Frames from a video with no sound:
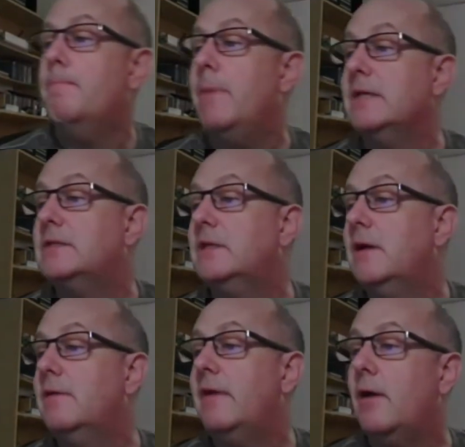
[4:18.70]
best
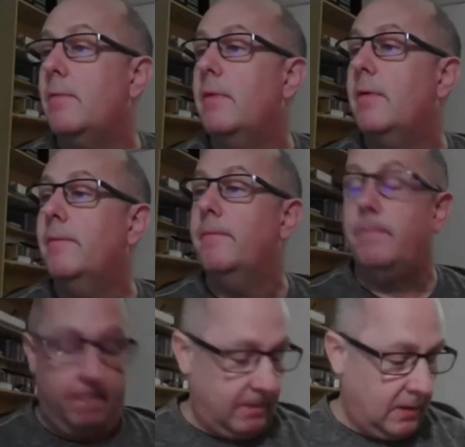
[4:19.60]
of album.
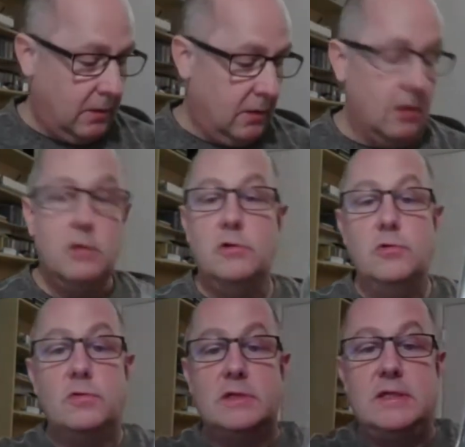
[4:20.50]

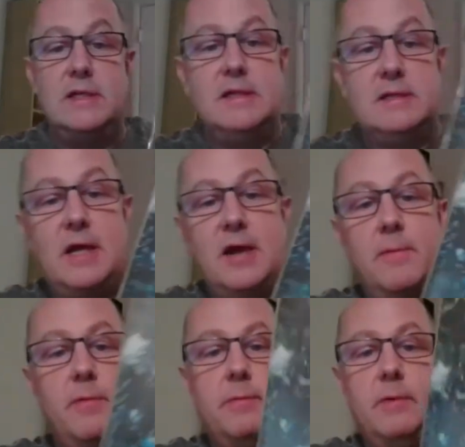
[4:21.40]
You see this
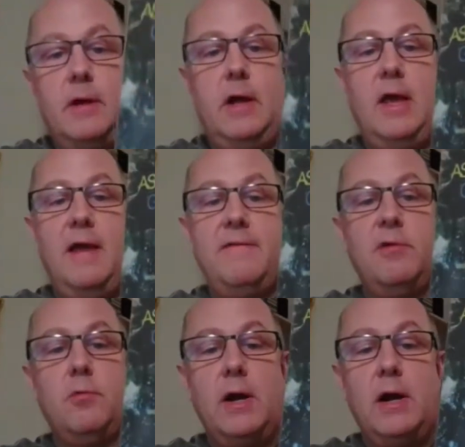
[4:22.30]
album
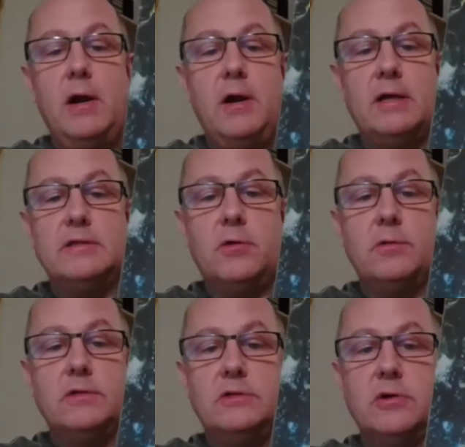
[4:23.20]
everywhere. It's
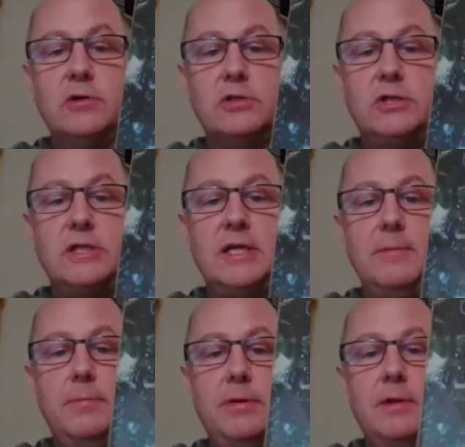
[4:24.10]
always dirt
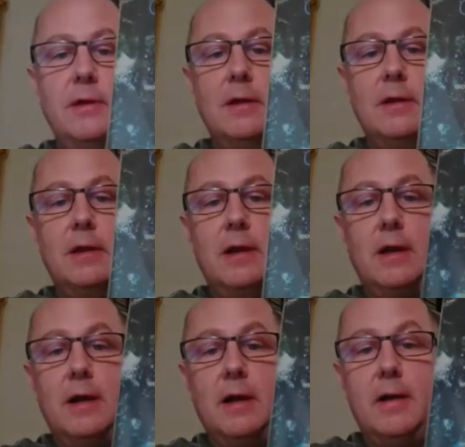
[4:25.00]
cheap.
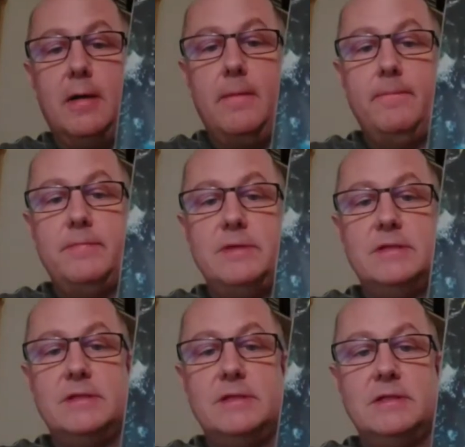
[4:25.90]

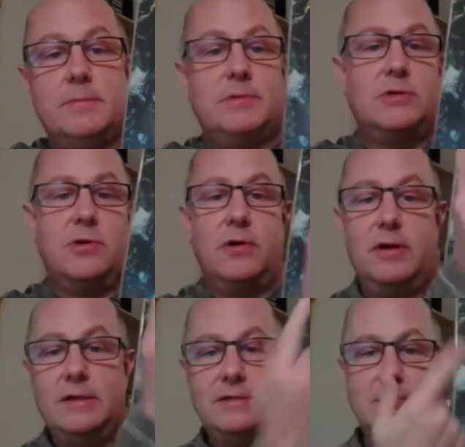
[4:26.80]
This is, I'm
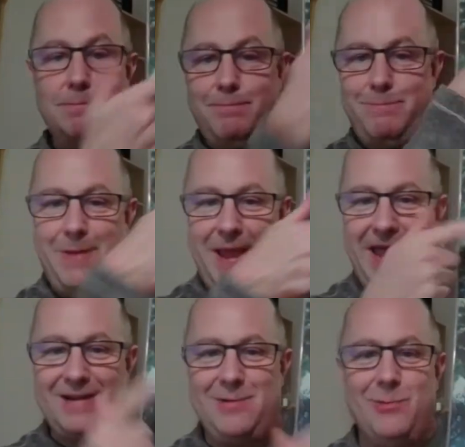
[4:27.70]
sorry, it's
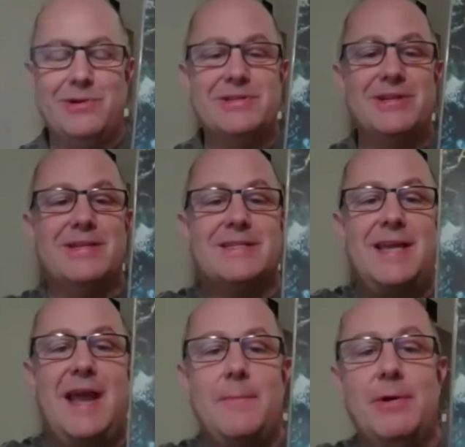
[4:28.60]
backwards on this
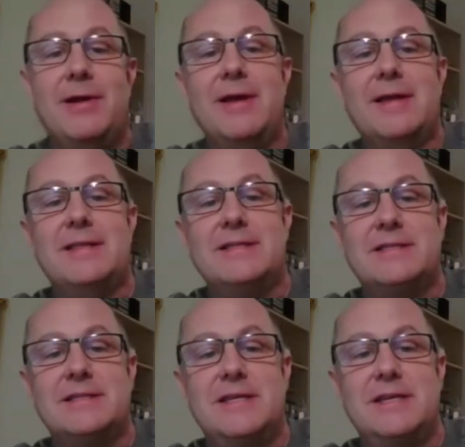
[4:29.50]
camera. This
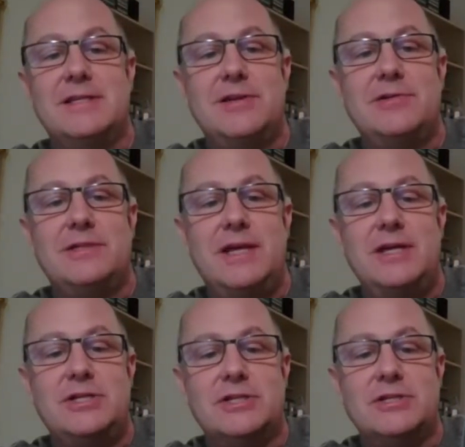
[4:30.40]
is the
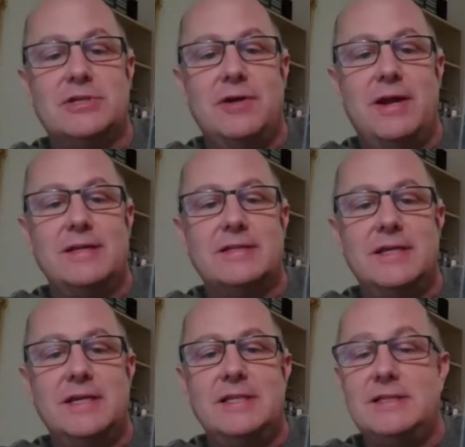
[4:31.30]
Association's greatest
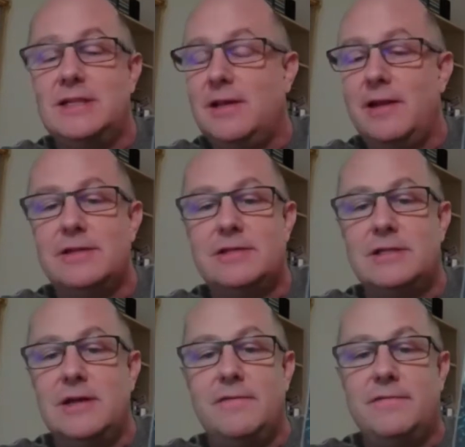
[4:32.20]
hits. A lot of this
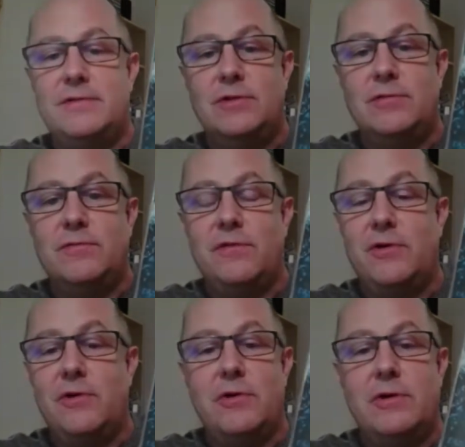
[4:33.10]
stuff you've
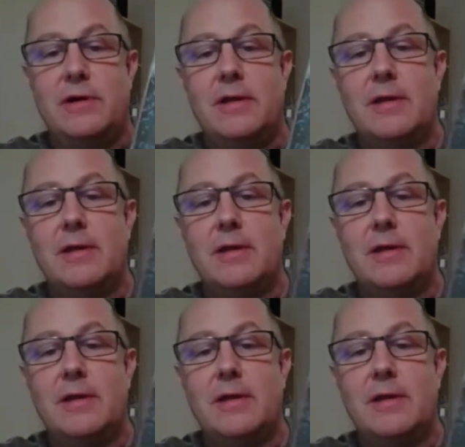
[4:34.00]
heard